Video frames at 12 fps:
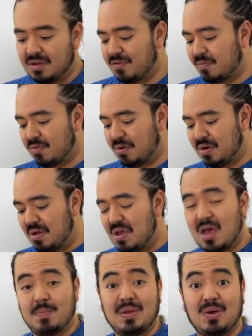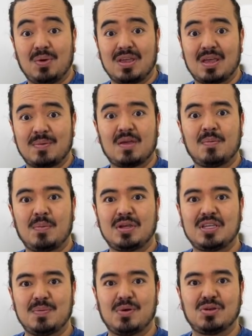If I've got a big week coming up and
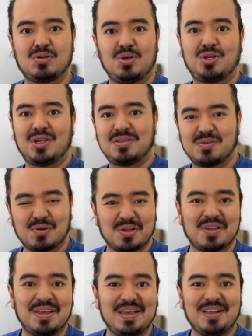I debone 2 chickens, I've got a